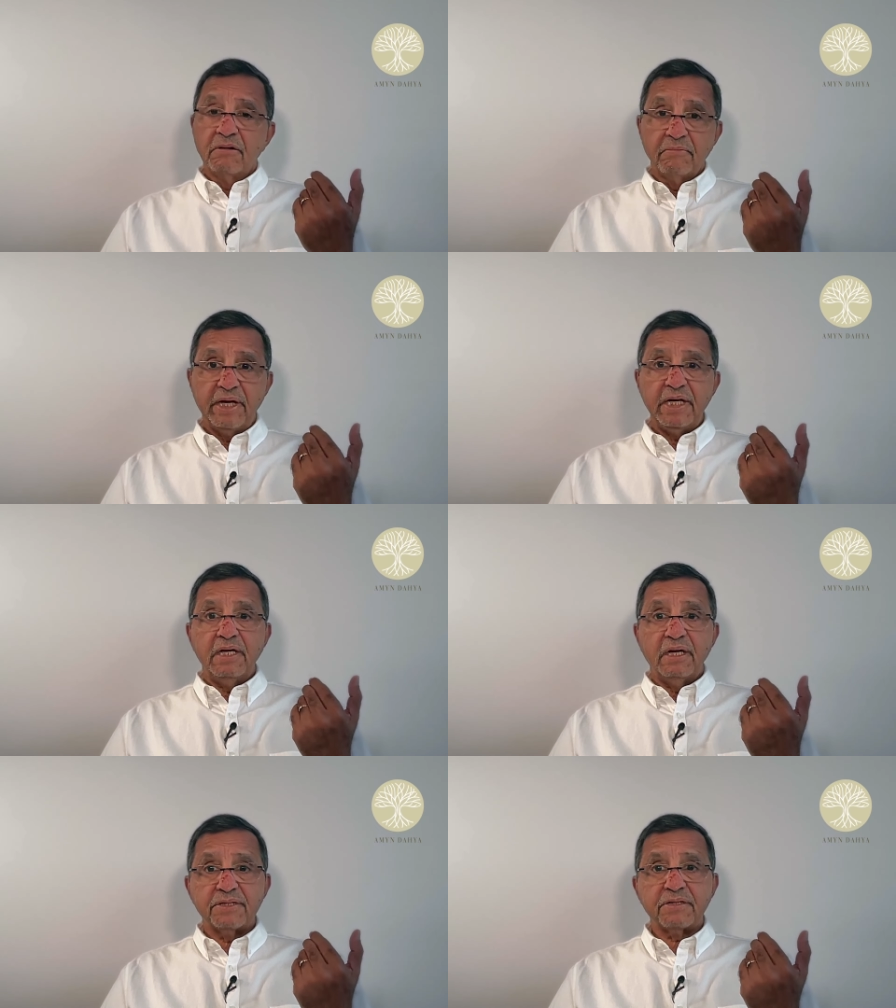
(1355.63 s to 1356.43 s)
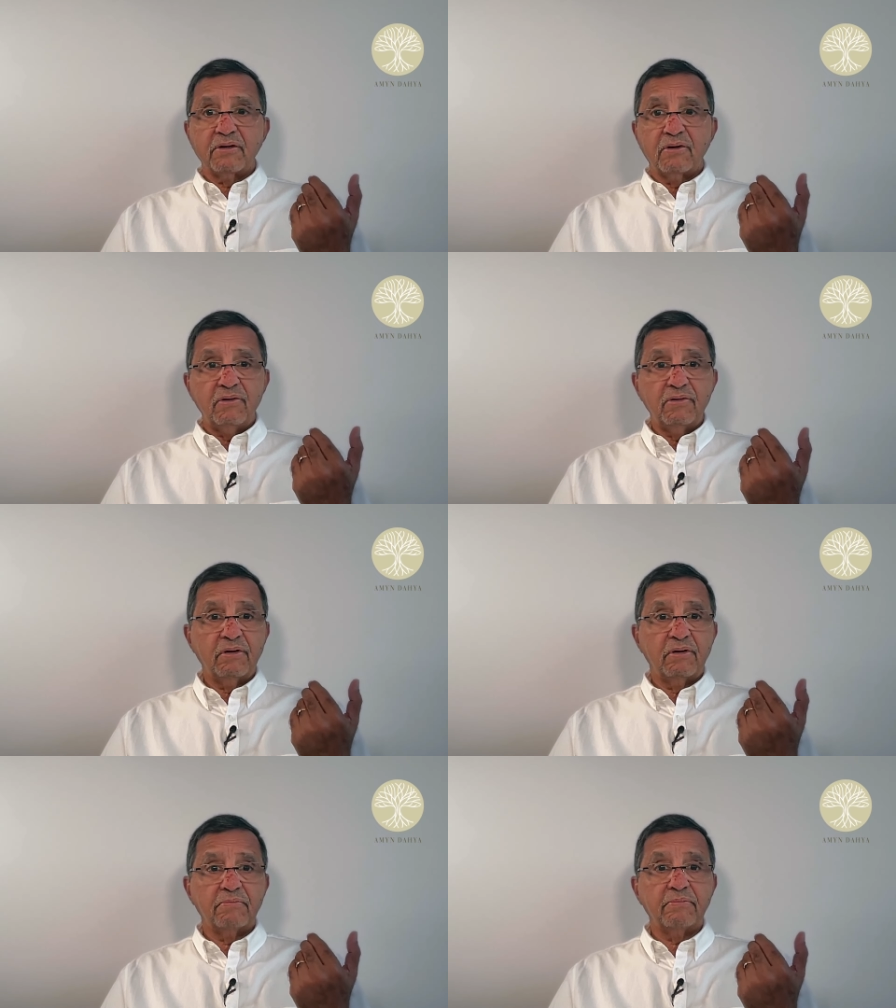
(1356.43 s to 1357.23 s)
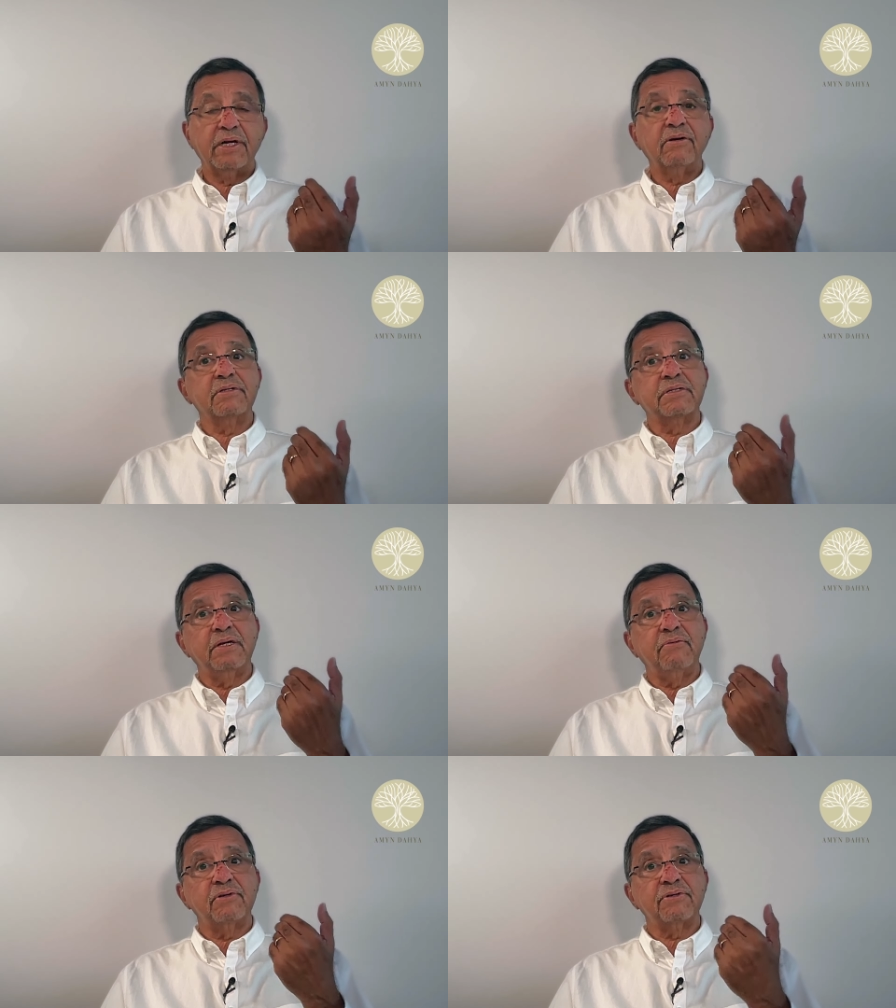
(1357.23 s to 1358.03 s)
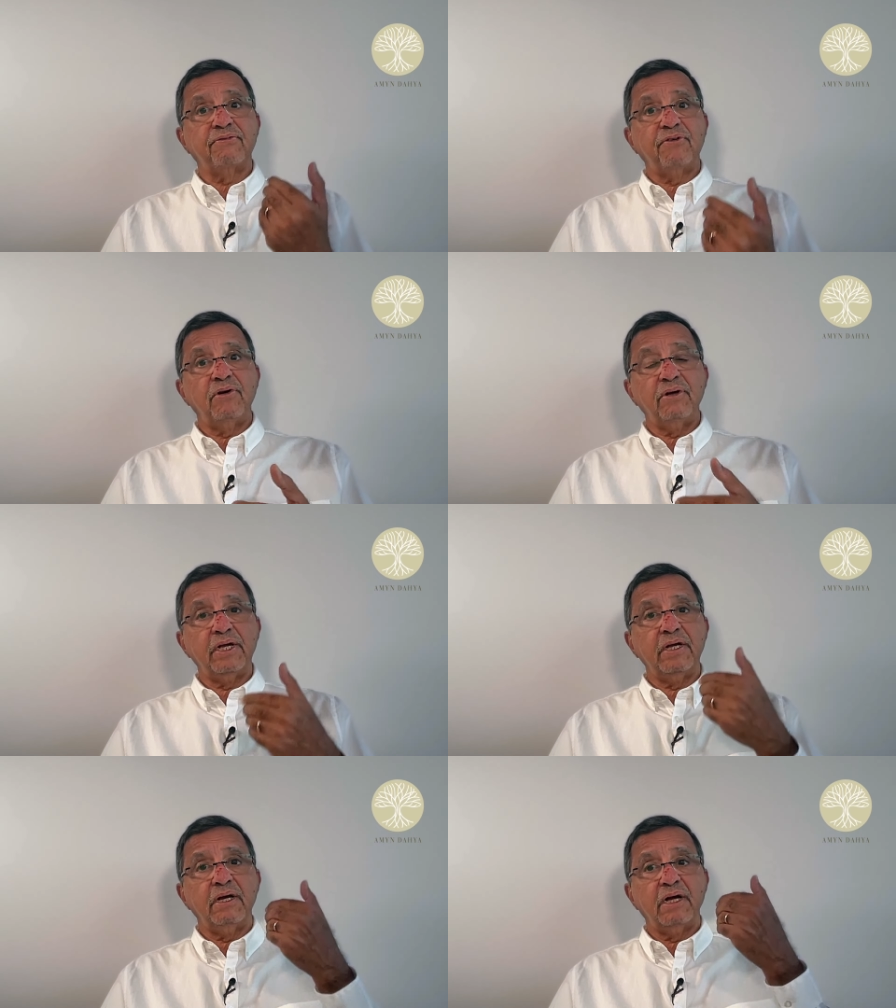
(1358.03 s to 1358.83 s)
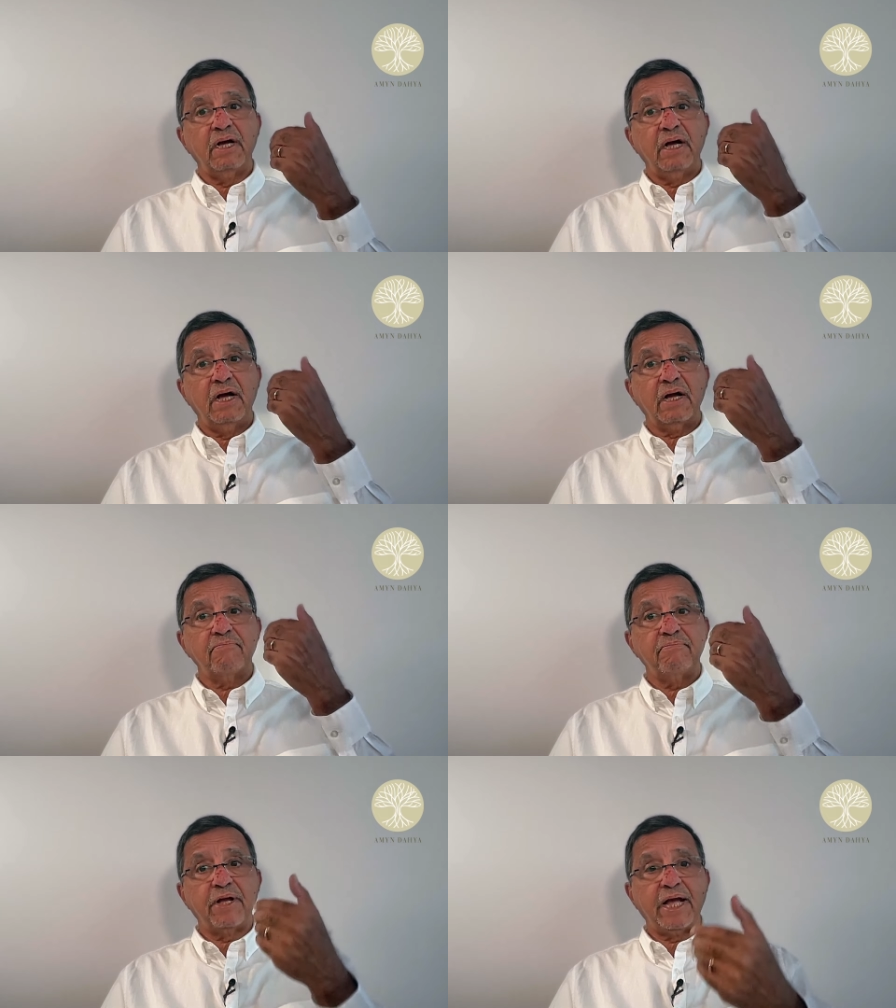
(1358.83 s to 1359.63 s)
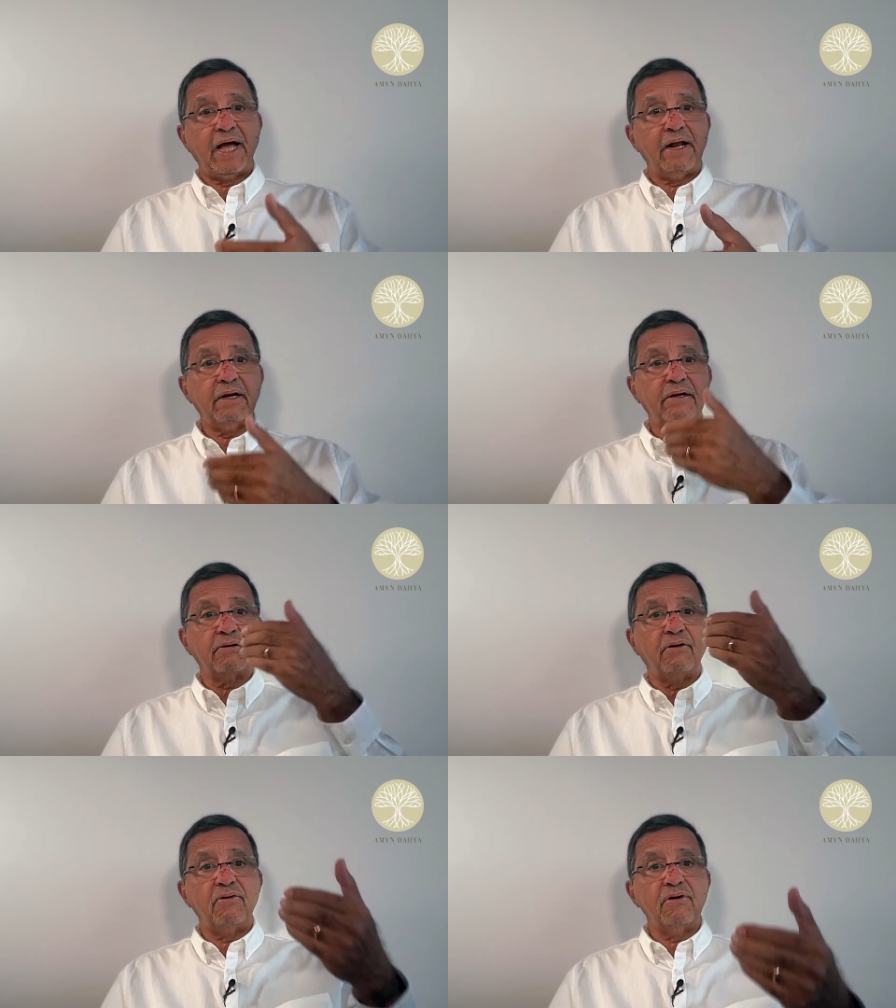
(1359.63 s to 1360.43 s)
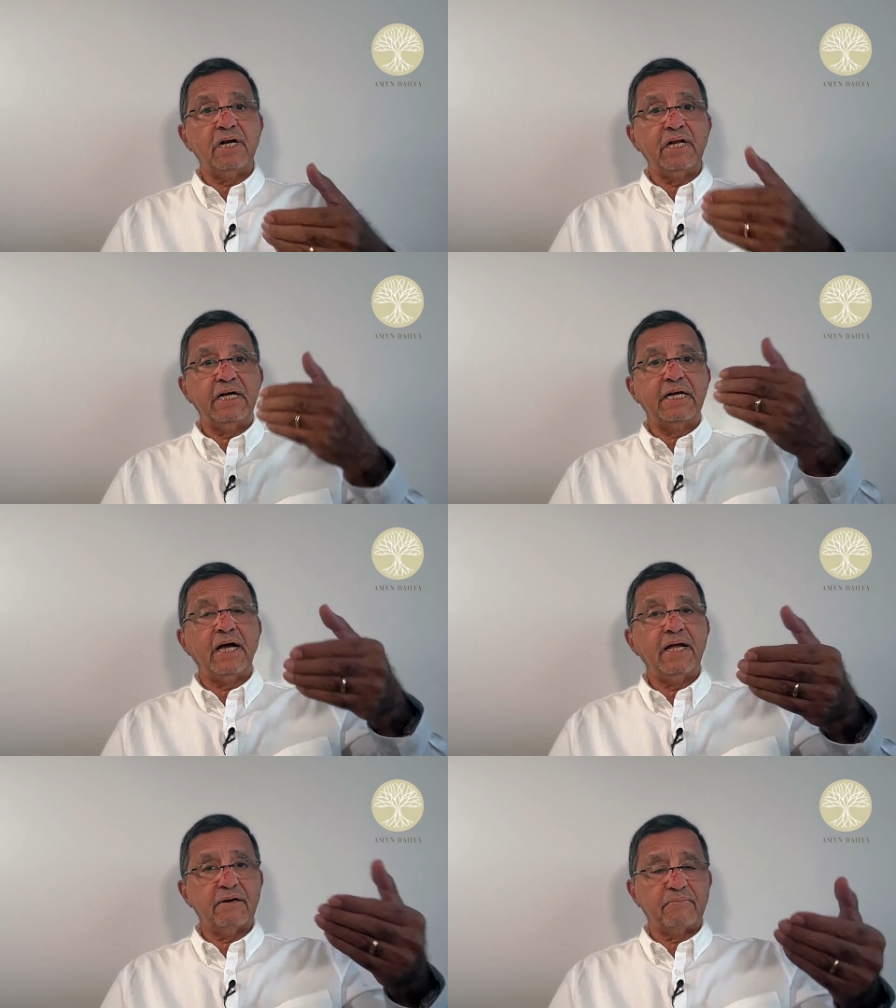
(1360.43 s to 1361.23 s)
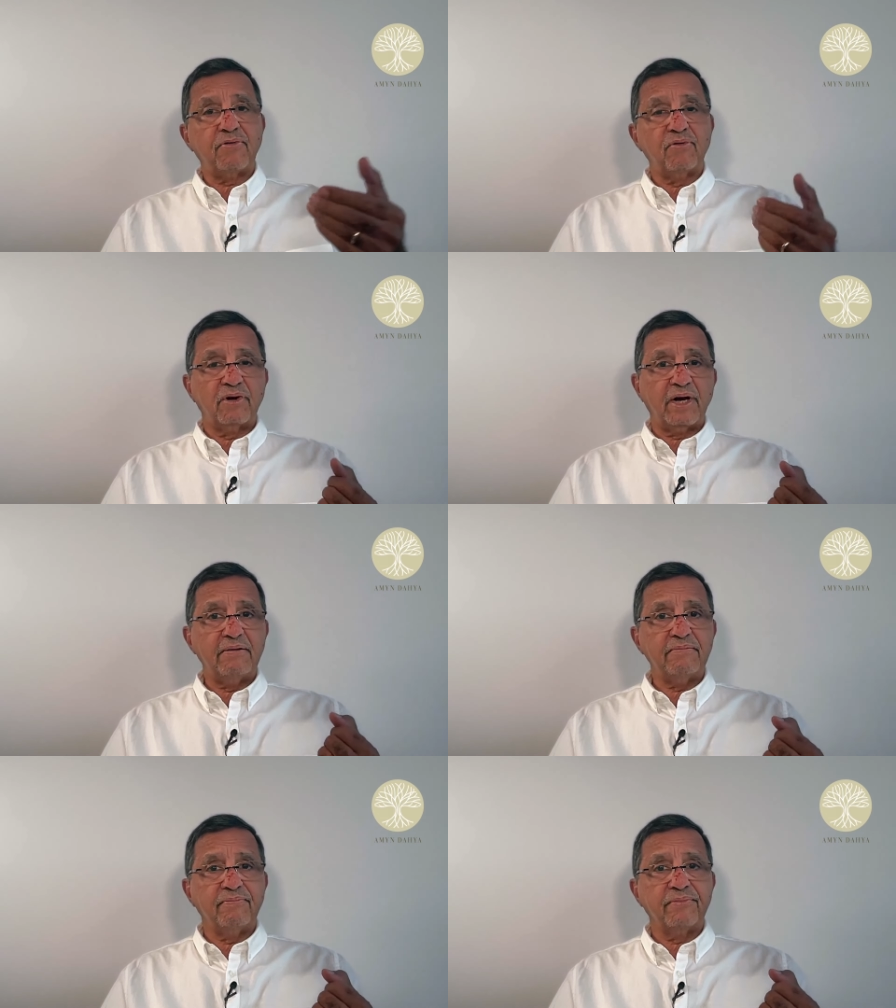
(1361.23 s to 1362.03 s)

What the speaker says: many years ago because he was following a carrot-only diet program,